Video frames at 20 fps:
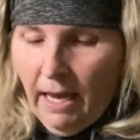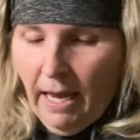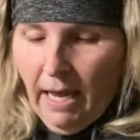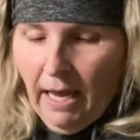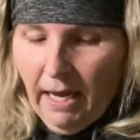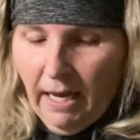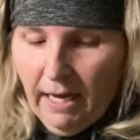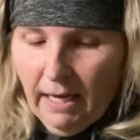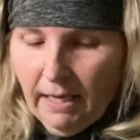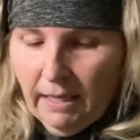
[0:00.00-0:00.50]

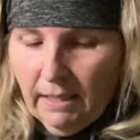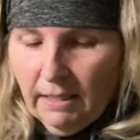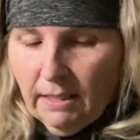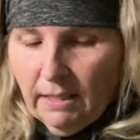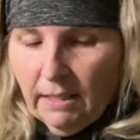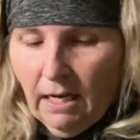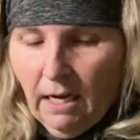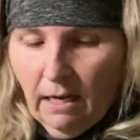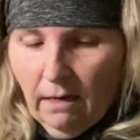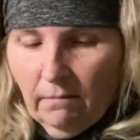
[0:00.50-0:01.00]
And
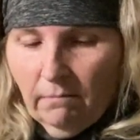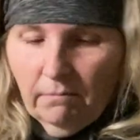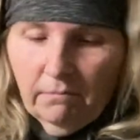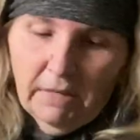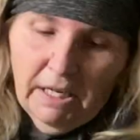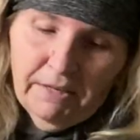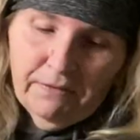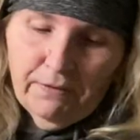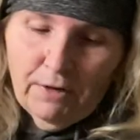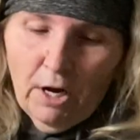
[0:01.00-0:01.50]

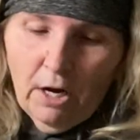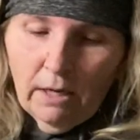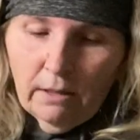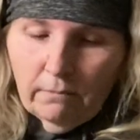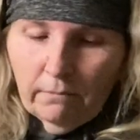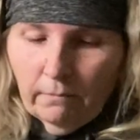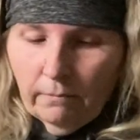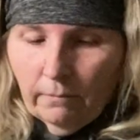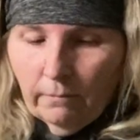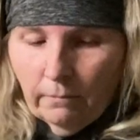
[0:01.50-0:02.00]
if not,
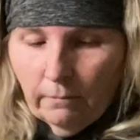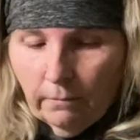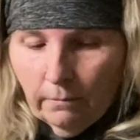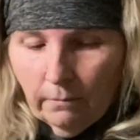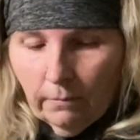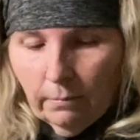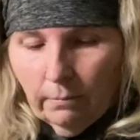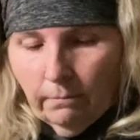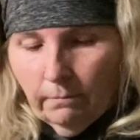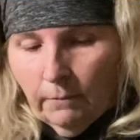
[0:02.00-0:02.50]

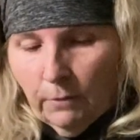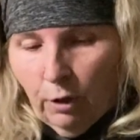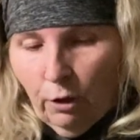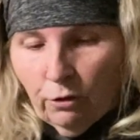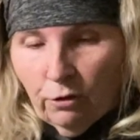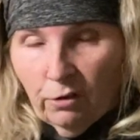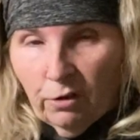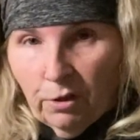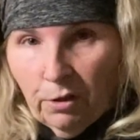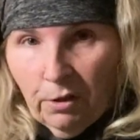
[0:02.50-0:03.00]

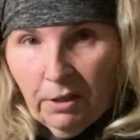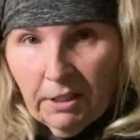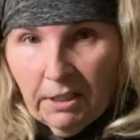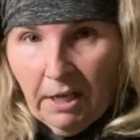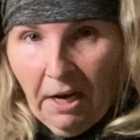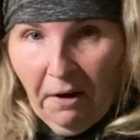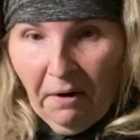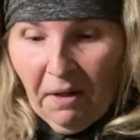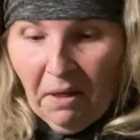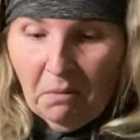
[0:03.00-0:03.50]
grocery stores
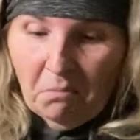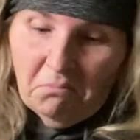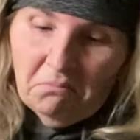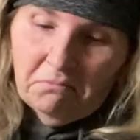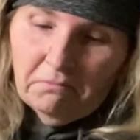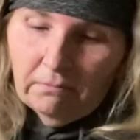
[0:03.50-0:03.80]
carry them.